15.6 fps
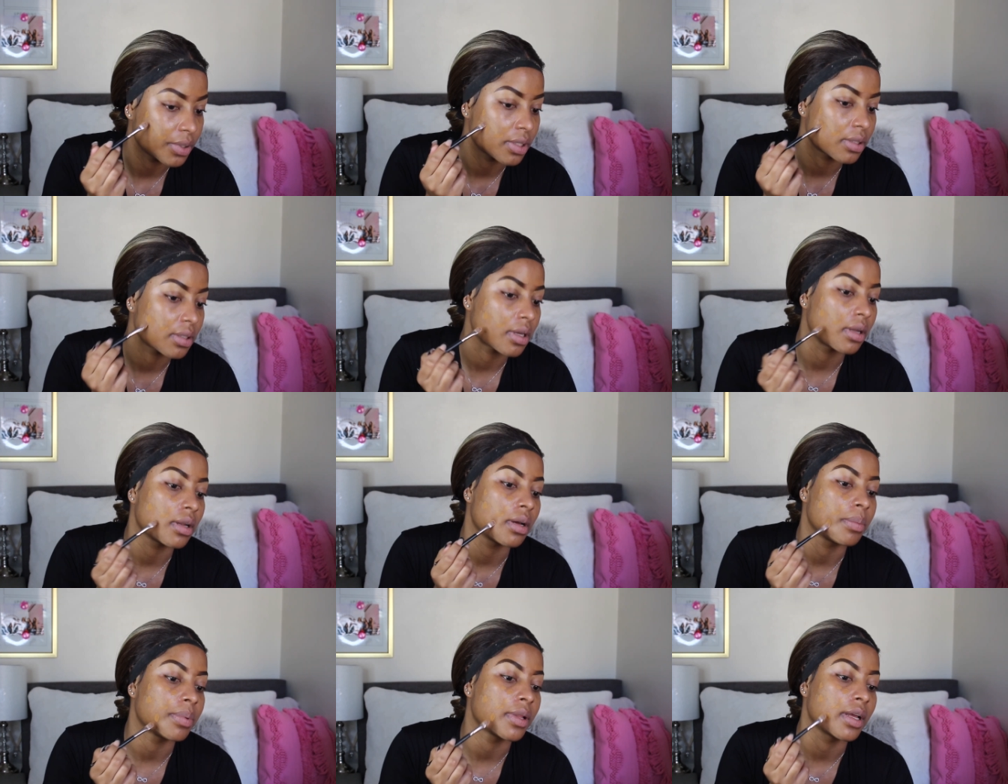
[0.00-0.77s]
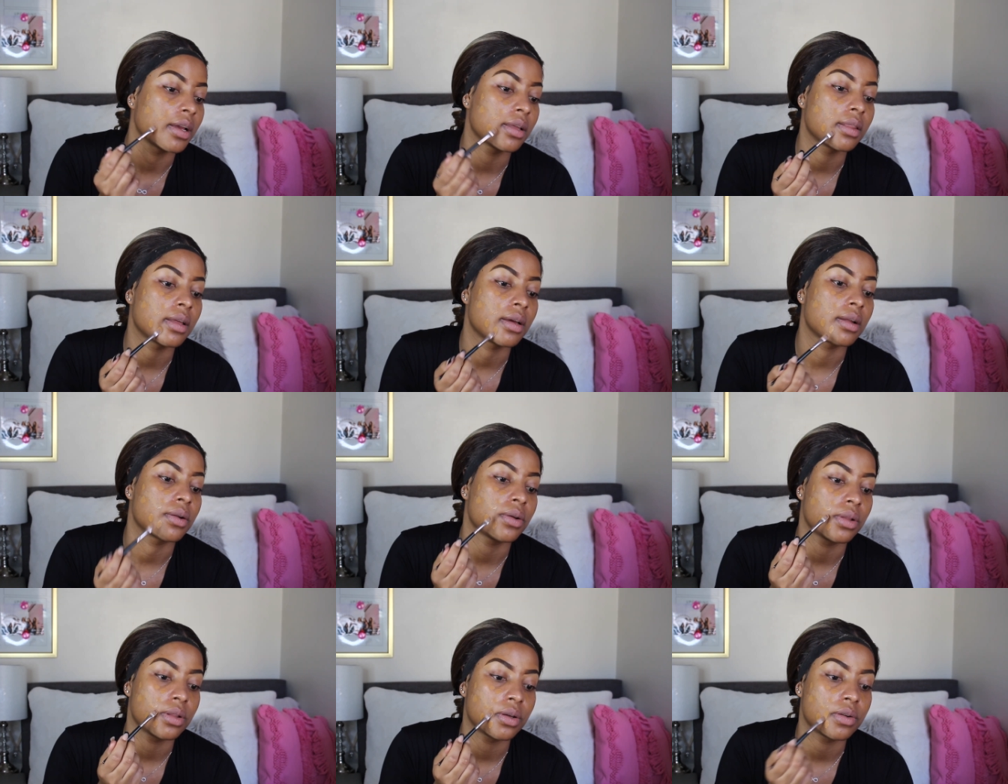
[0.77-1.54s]
We're just gonna applying that
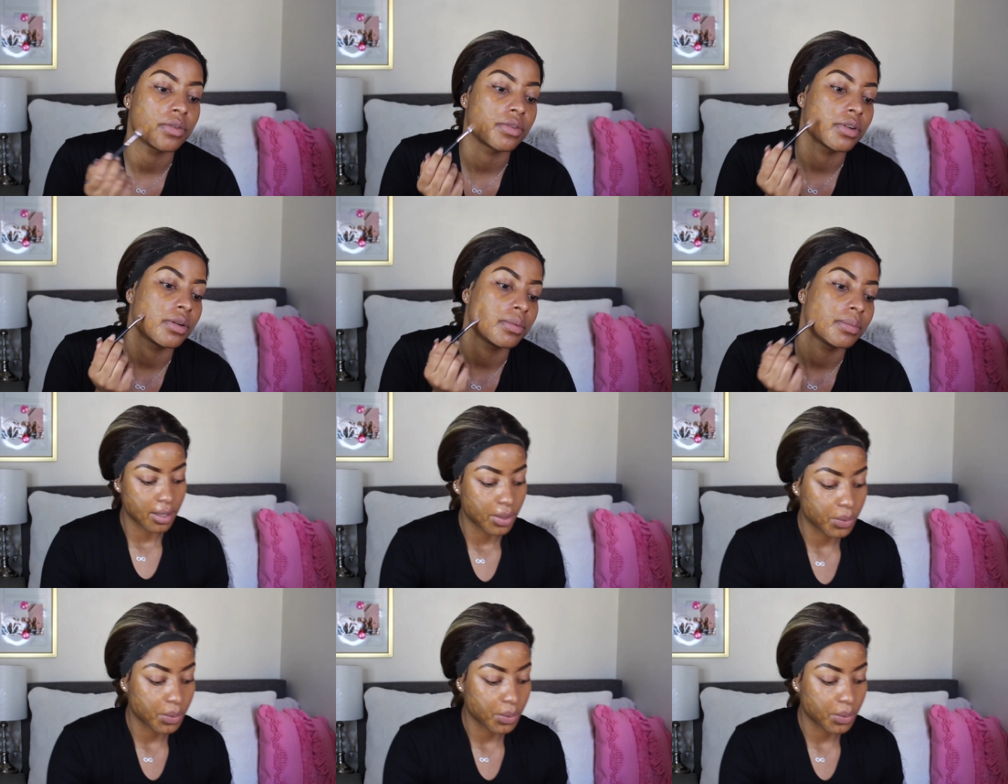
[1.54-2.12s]
all over.